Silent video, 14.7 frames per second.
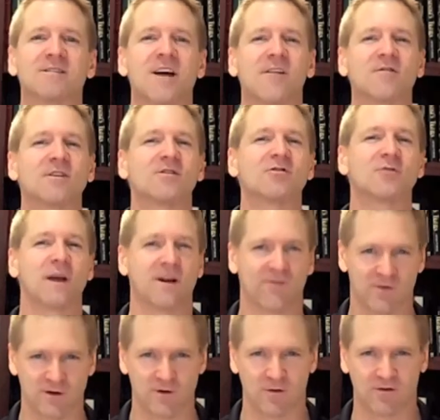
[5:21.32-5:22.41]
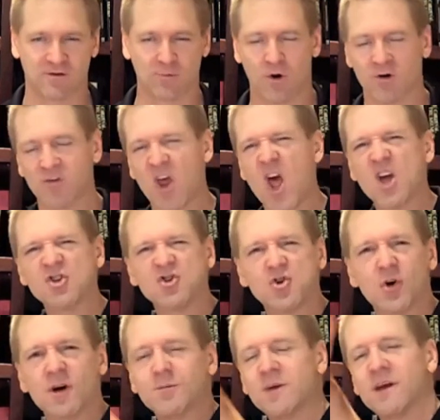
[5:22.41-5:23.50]
toughness trainer for youth sports.
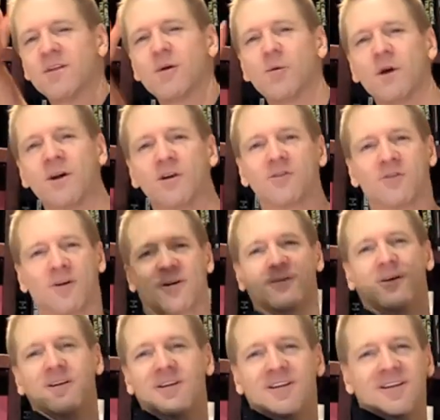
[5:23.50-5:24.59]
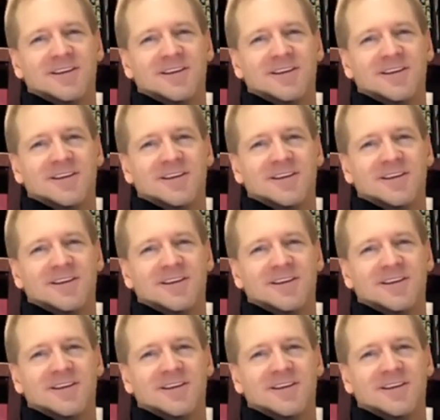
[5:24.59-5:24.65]
Join me in the winner's circle.